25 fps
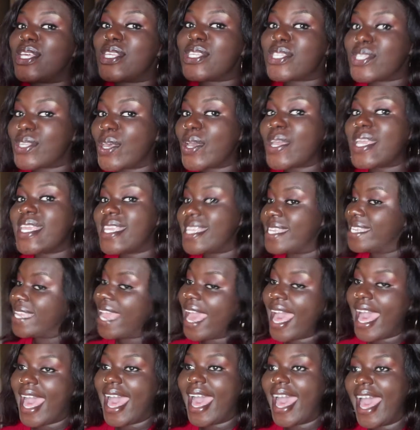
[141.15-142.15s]
So
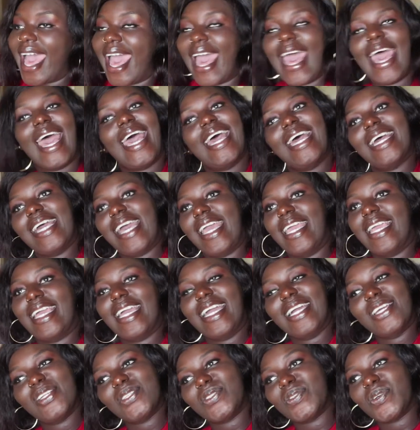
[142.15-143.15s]
yeah, I
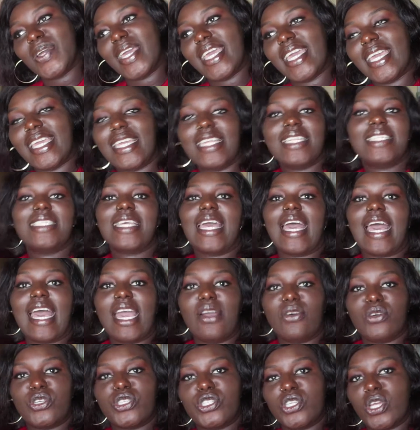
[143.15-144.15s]
can't wait.
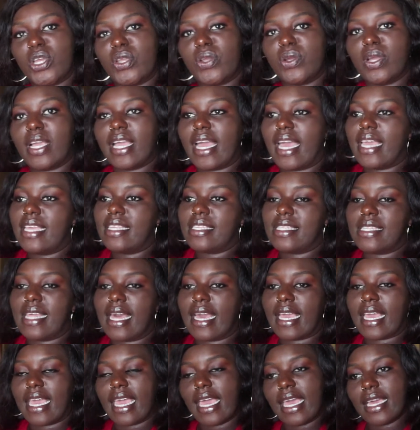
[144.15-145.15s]
I will show you guys
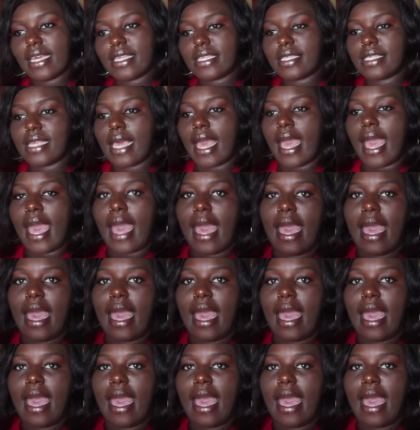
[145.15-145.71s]
the cakes.